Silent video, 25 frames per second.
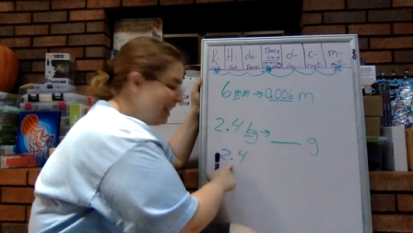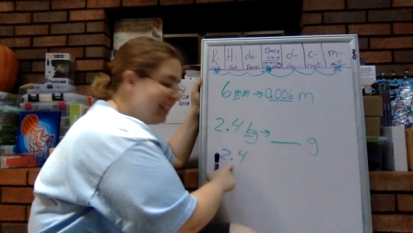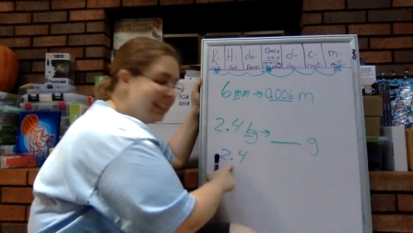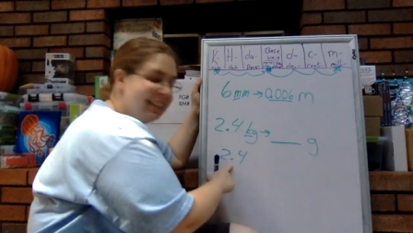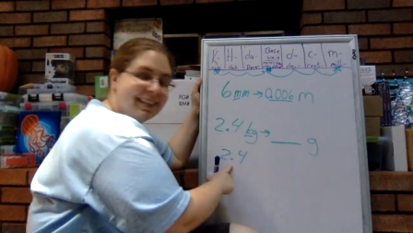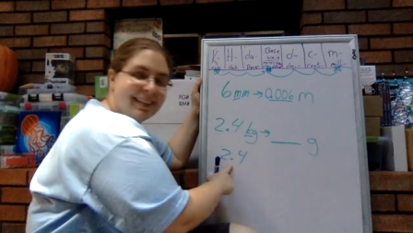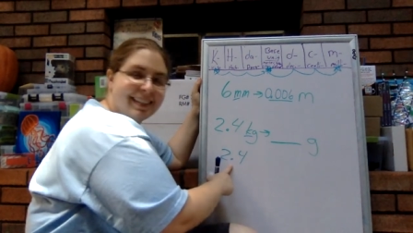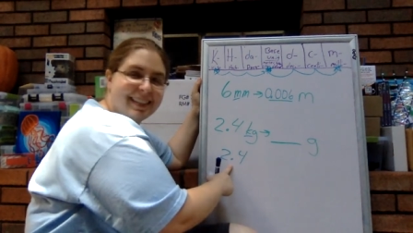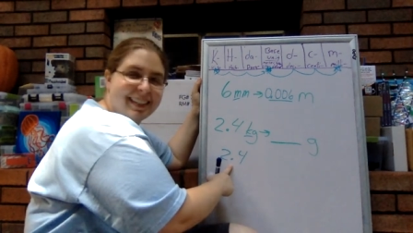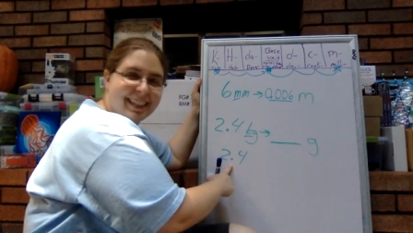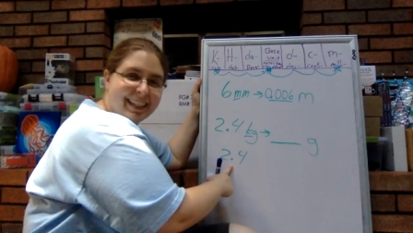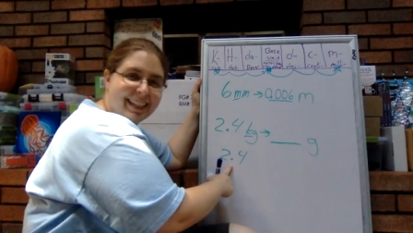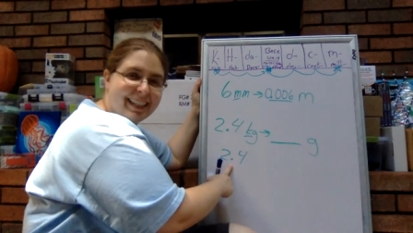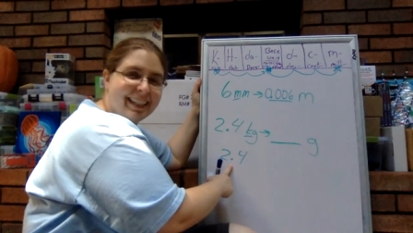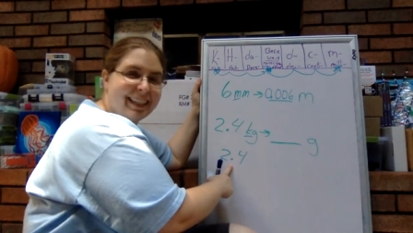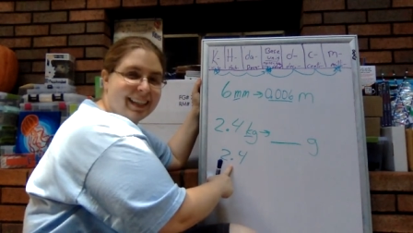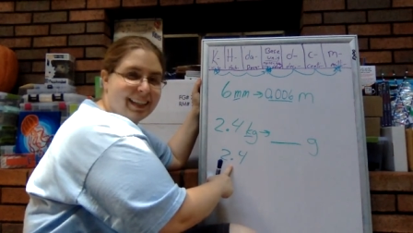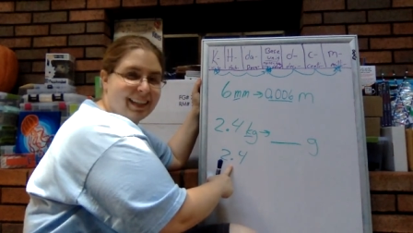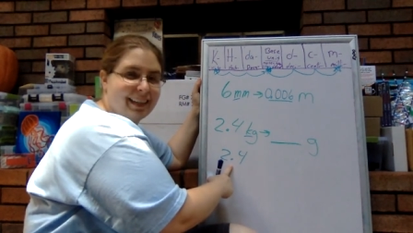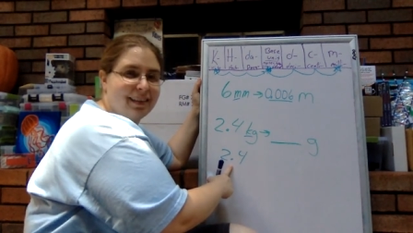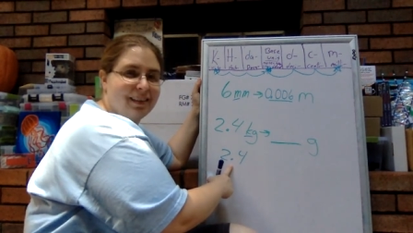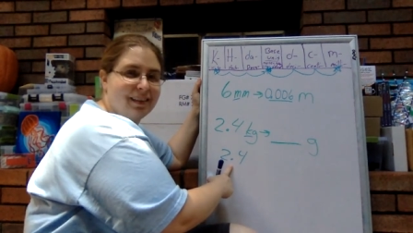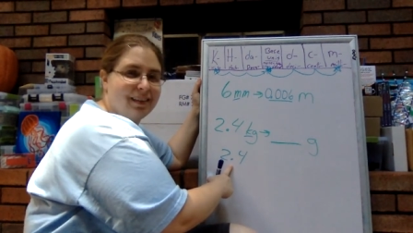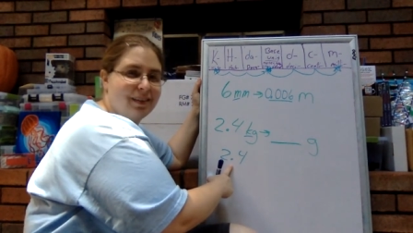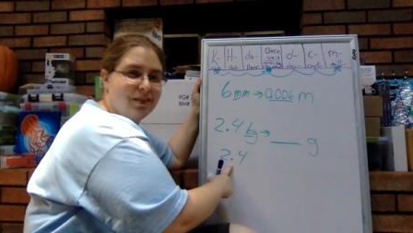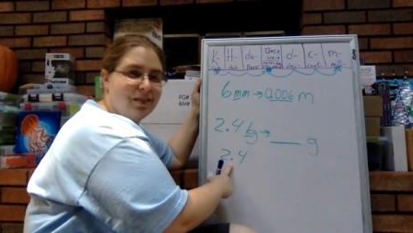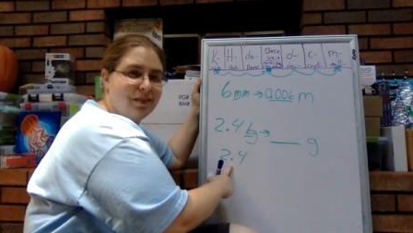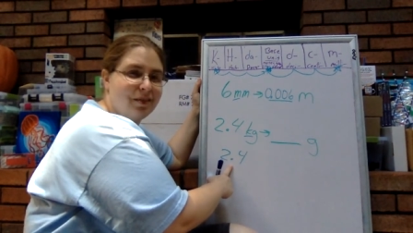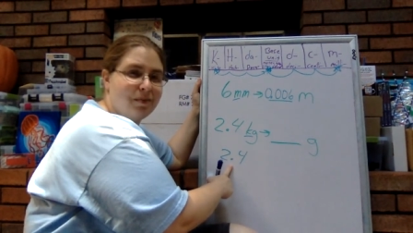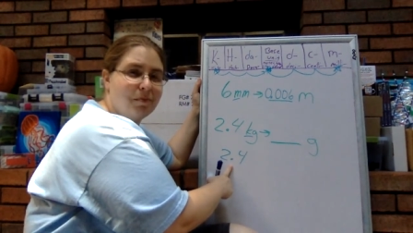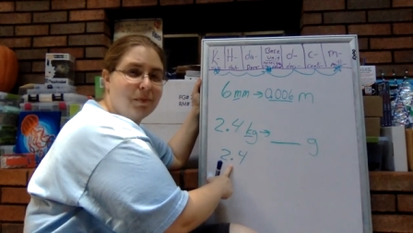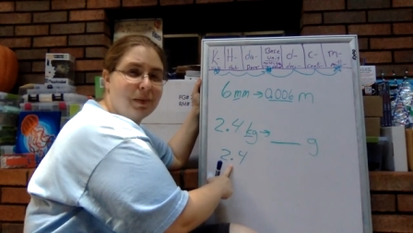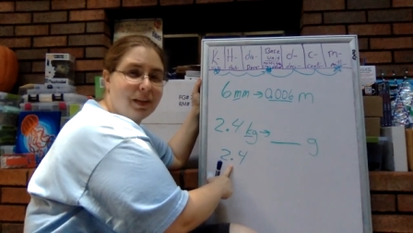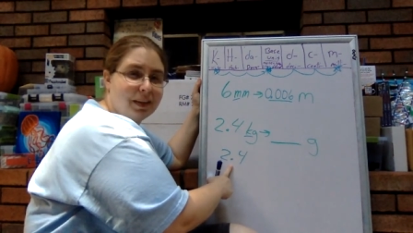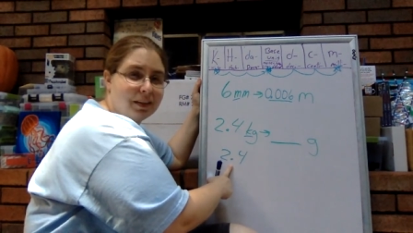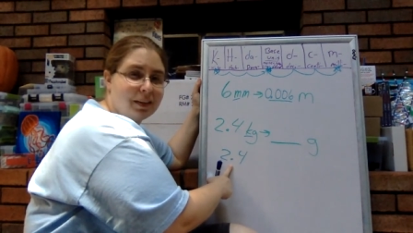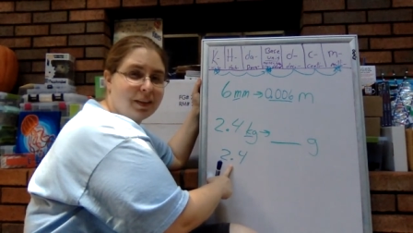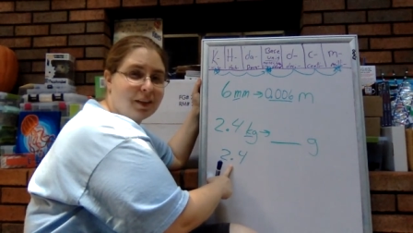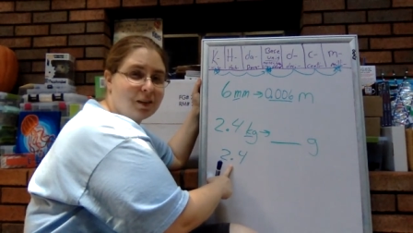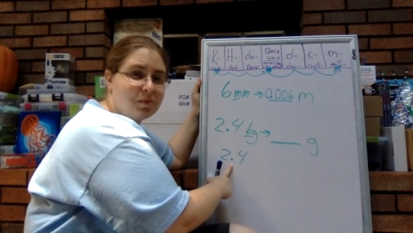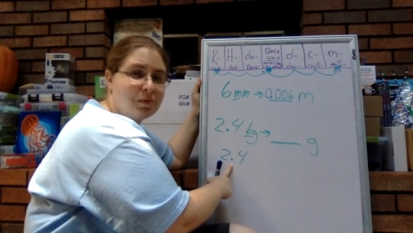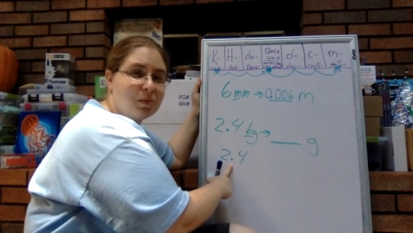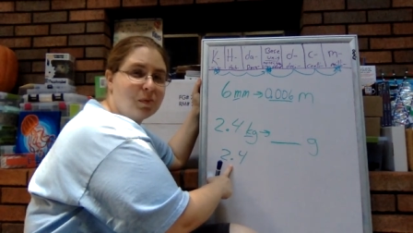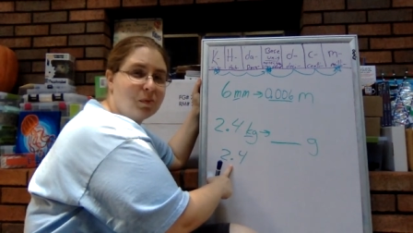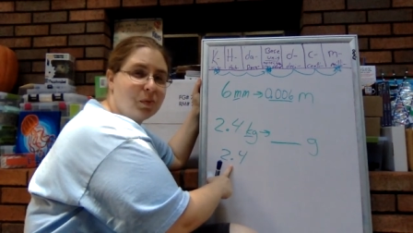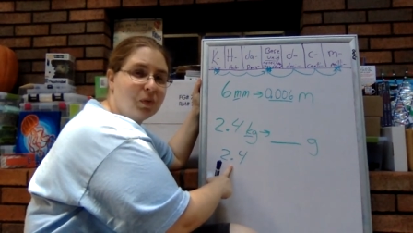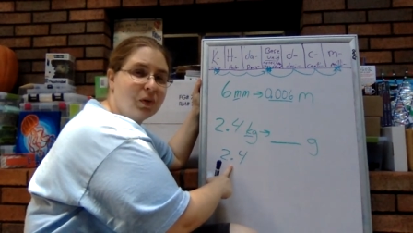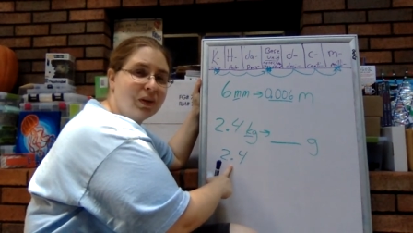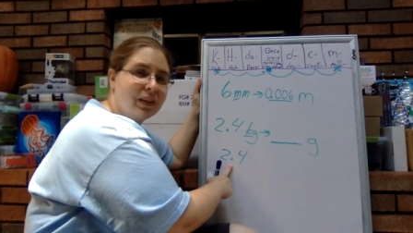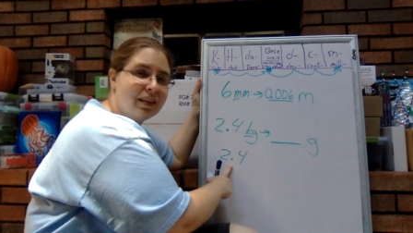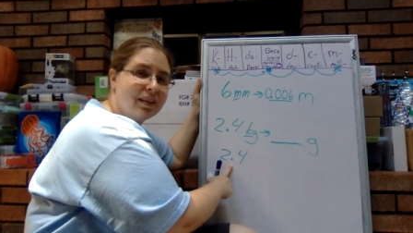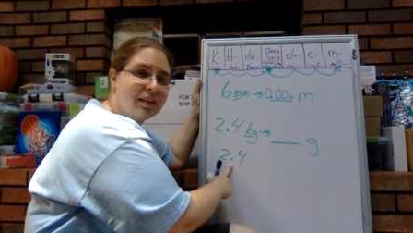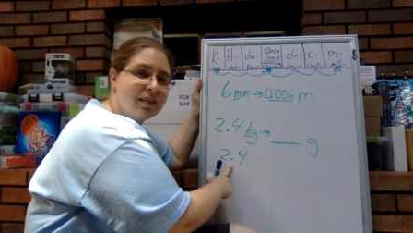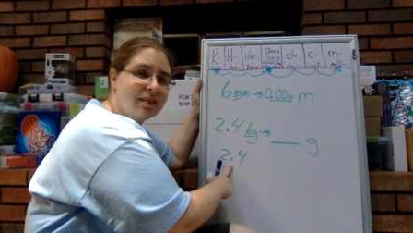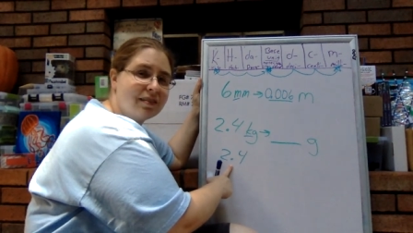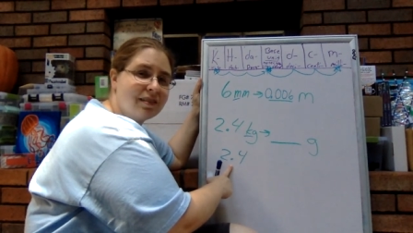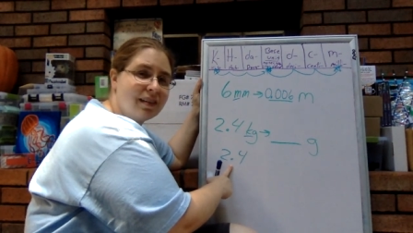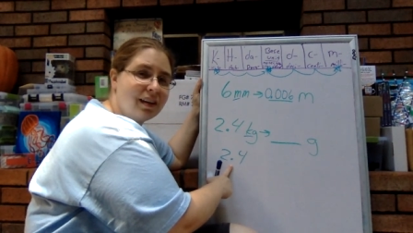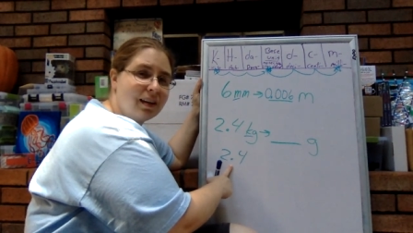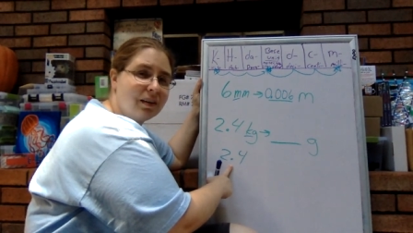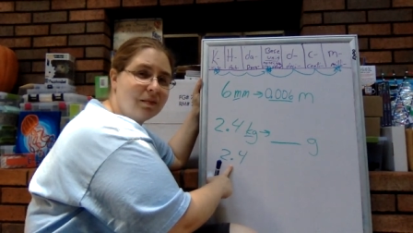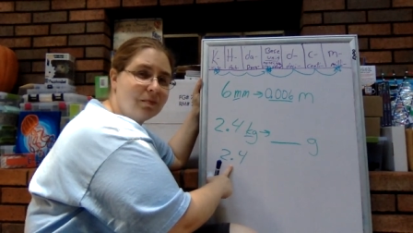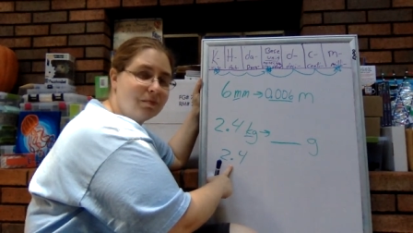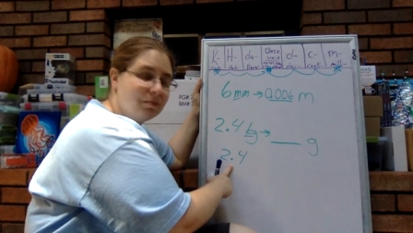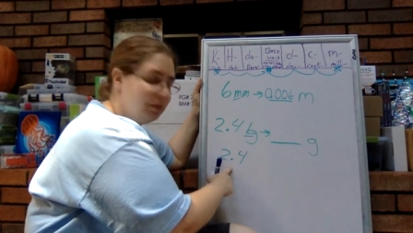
can see my decimal point this time.